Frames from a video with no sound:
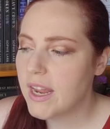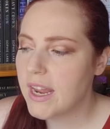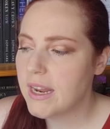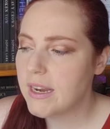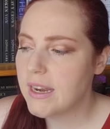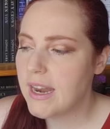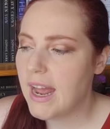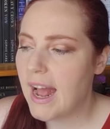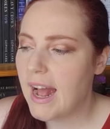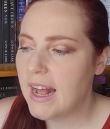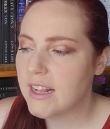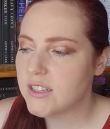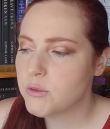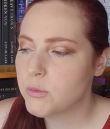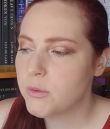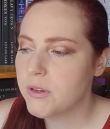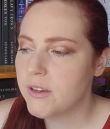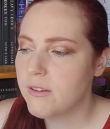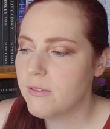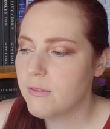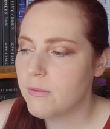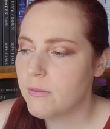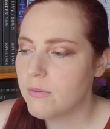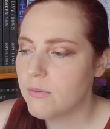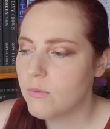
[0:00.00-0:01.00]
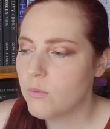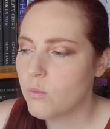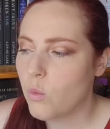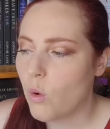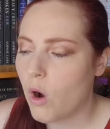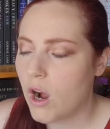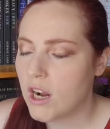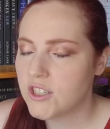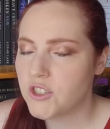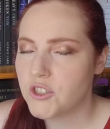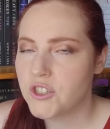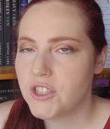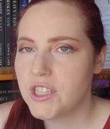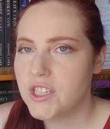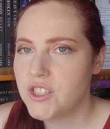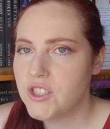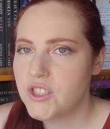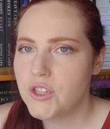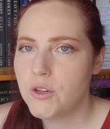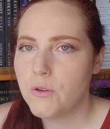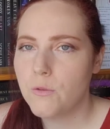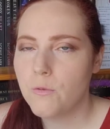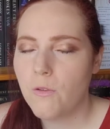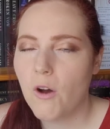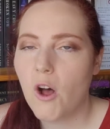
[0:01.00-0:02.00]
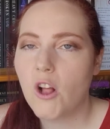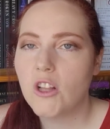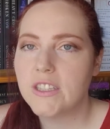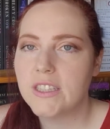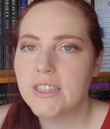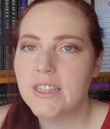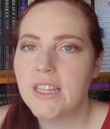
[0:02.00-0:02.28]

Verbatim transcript: And as we watch these two fall